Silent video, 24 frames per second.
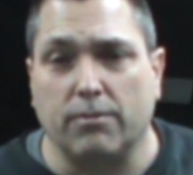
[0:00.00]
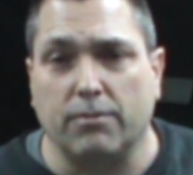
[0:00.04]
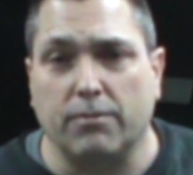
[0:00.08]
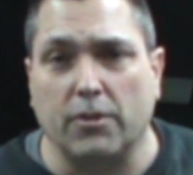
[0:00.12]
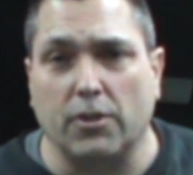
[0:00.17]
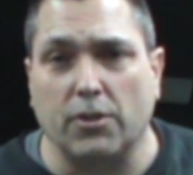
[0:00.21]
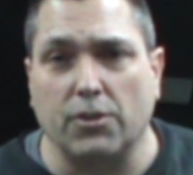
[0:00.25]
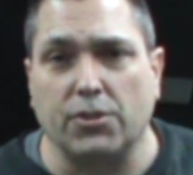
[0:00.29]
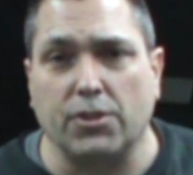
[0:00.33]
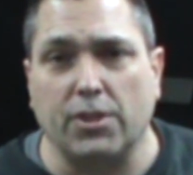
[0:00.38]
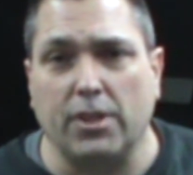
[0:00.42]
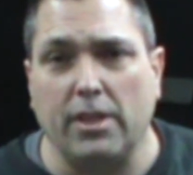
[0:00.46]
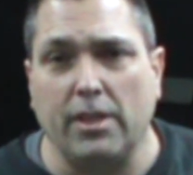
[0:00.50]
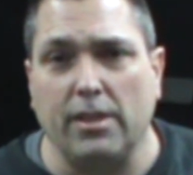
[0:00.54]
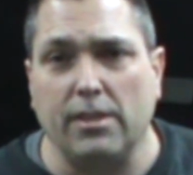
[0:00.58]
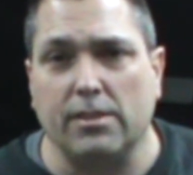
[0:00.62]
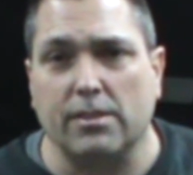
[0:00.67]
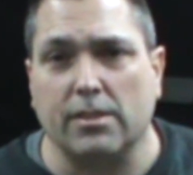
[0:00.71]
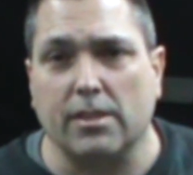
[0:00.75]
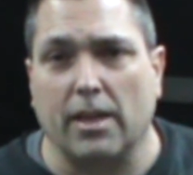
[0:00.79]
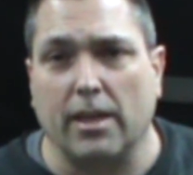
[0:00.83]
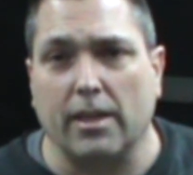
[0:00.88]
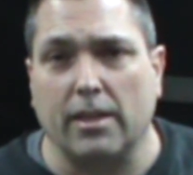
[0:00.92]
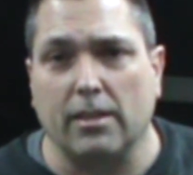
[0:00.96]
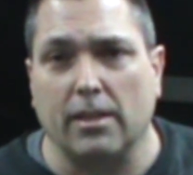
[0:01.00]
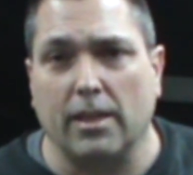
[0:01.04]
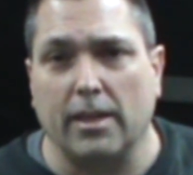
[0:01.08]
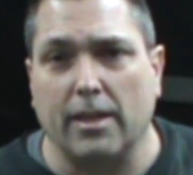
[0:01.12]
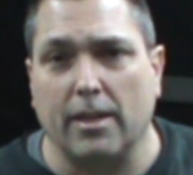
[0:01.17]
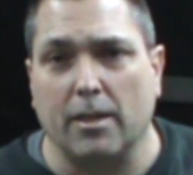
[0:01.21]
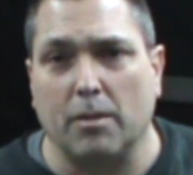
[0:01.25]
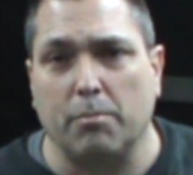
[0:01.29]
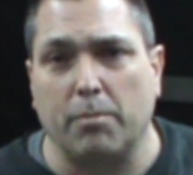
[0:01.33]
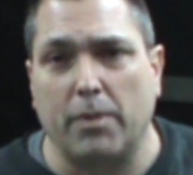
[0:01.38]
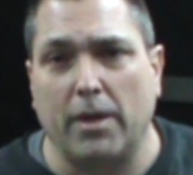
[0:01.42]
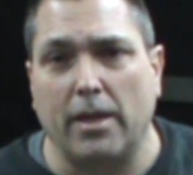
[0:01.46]
first key cycle, I
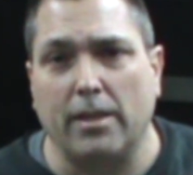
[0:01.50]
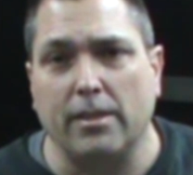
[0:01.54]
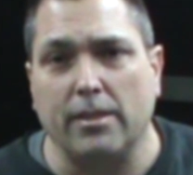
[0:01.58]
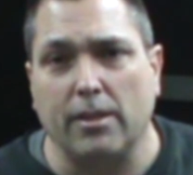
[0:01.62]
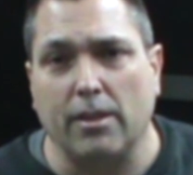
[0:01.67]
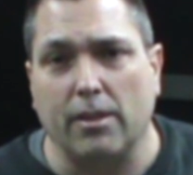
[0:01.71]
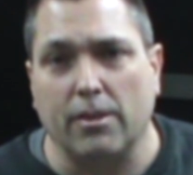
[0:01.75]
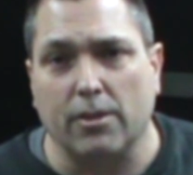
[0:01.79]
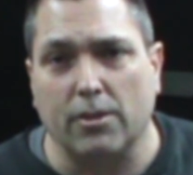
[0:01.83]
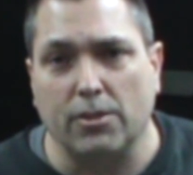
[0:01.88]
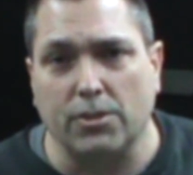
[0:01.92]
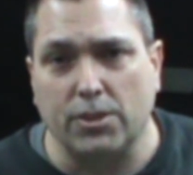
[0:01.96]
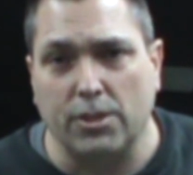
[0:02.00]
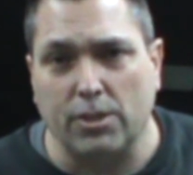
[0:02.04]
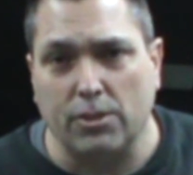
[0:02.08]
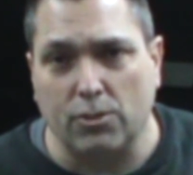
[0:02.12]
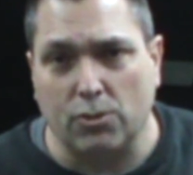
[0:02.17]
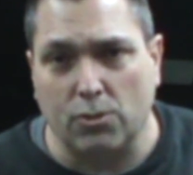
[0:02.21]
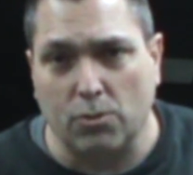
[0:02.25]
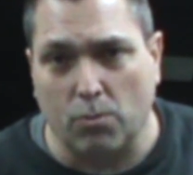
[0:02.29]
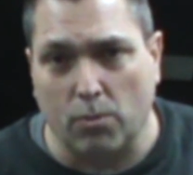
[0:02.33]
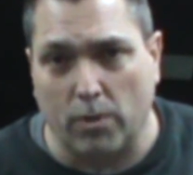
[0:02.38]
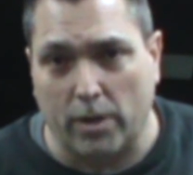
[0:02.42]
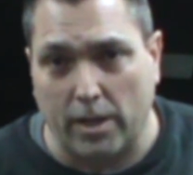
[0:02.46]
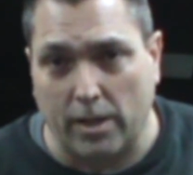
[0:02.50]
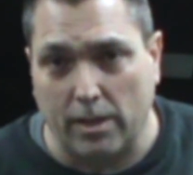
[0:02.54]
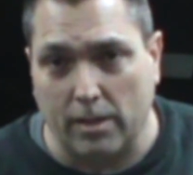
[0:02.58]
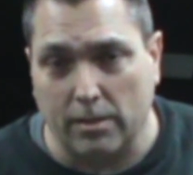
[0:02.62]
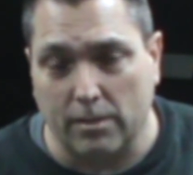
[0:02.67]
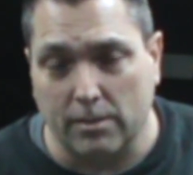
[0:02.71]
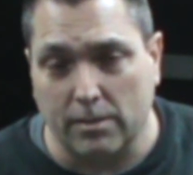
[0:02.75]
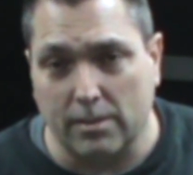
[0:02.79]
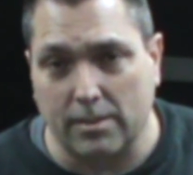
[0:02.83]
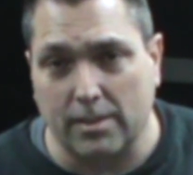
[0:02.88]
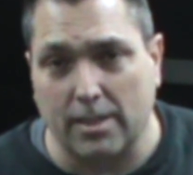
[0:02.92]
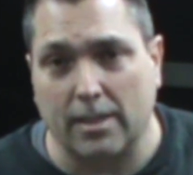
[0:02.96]
get a pending 1320.
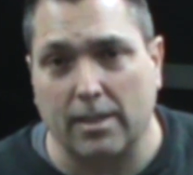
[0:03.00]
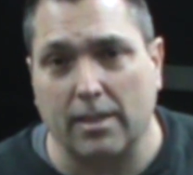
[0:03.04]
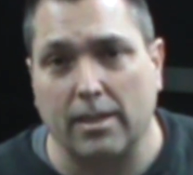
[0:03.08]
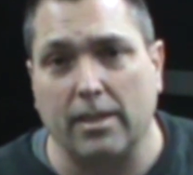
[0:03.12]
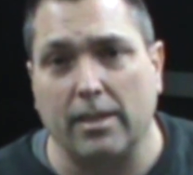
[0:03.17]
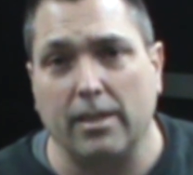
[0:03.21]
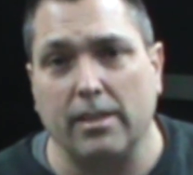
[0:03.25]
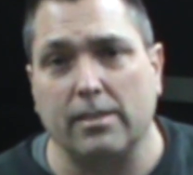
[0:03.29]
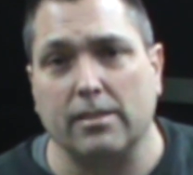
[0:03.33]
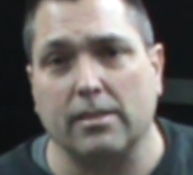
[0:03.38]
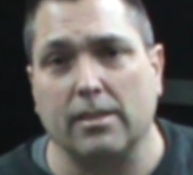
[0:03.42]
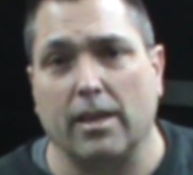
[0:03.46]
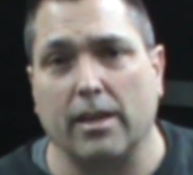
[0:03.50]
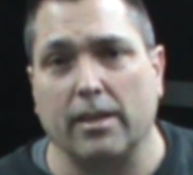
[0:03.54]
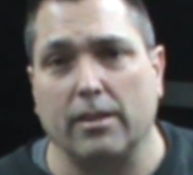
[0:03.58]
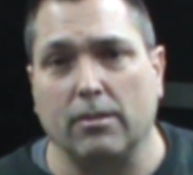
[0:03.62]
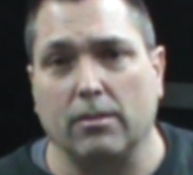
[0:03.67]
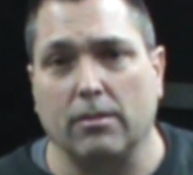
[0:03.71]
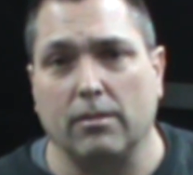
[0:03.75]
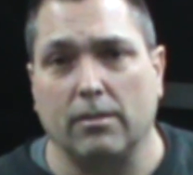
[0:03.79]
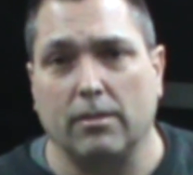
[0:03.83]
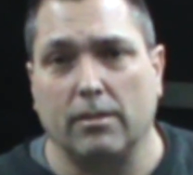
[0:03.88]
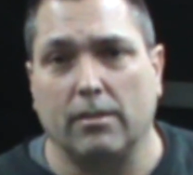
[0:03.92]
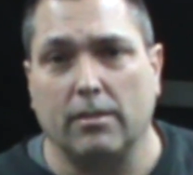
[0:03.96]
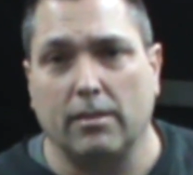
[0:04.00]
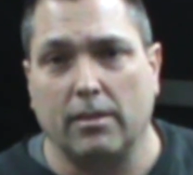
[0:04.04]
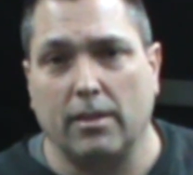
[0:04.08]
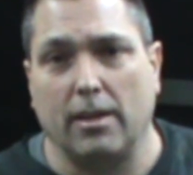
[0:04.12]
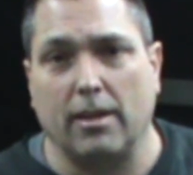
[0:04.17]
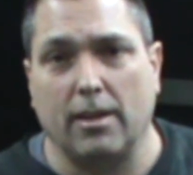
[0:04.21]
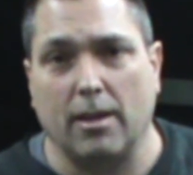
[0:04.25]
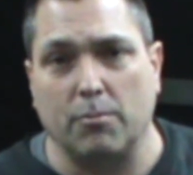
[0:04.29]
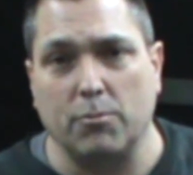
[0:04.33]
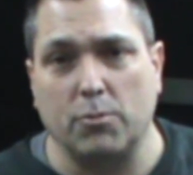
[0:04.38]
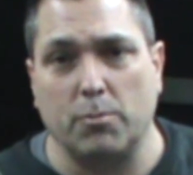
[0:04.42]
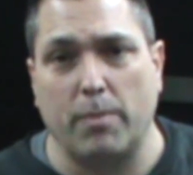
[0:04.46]
Second key cycle,
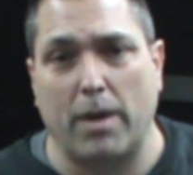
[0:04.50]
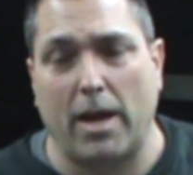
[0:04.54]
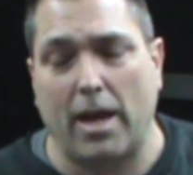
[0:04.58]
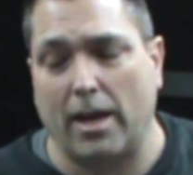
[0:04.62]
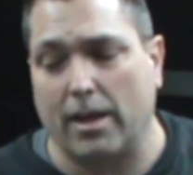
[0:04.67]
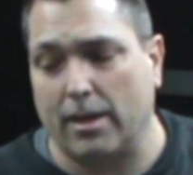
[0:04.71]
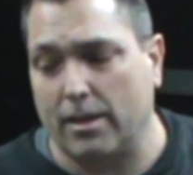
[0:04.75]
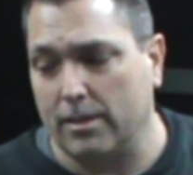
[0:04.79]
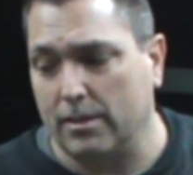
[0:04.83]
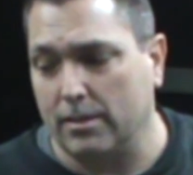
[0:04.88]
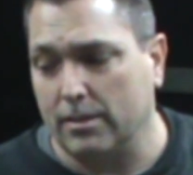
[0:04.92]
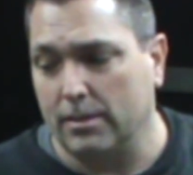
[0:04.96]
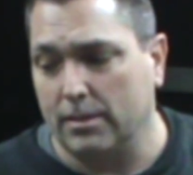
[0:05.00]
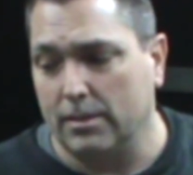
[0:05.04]
it comes back.